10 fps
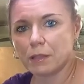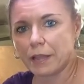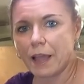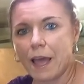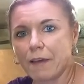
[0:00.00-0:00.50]
but
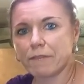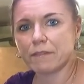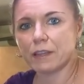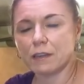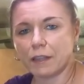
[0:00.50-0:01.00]
like half
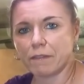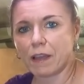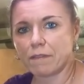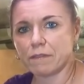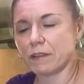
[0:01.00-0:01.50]
of it and leave
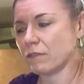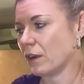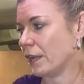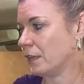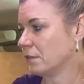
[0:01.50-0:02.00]
half of it
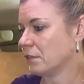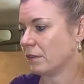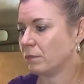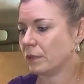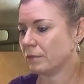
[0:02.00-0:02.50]
for hanging
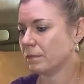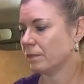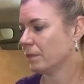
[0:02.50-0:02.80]
stuff. But